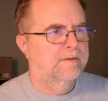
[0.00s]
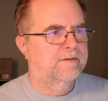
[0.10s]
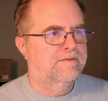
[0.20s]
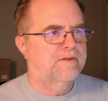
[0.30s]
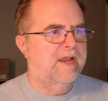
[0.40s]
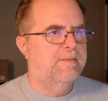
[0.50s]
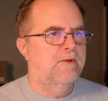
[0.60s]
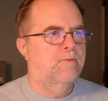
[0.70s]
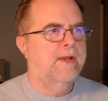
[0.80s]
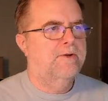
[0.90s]
framed
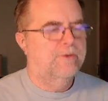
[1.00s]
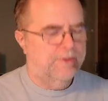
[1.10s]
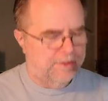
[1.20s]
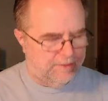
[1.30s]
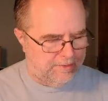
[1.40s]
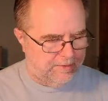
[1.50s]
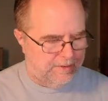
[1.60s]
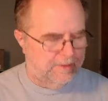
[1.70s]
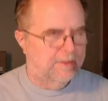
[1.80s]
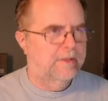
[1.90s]
and rendered
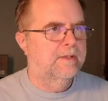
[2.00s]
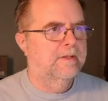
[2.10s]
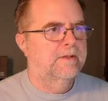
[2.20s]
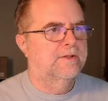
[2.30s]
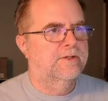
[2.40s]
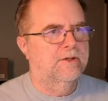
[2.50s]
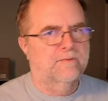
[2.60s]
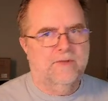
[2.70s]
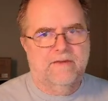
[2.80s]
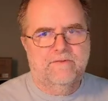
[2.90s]
the still for
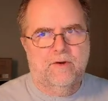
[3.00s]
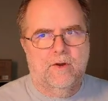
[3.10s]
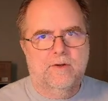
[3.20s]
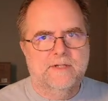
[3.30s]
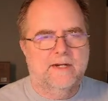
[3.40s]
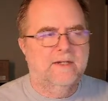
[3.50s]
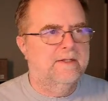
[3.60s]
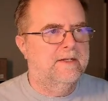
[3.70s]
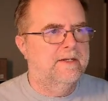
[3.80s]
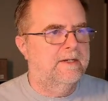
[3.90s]
that photo because I didn't
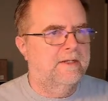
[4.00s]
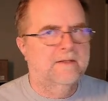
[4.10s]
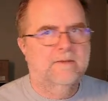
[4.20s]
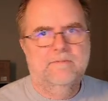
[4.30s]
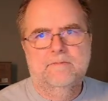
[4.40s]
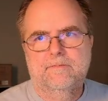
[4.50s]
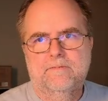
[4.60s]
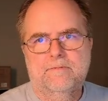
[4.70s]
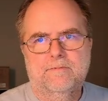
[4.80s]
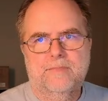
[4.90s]
need any
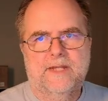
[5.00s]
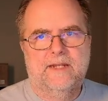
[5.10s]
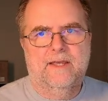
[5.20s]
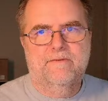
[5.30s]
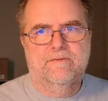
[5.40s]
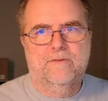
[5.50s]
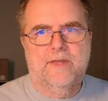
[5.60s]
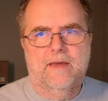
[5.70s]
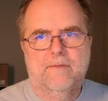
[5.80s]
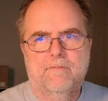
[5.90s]
plant life for that.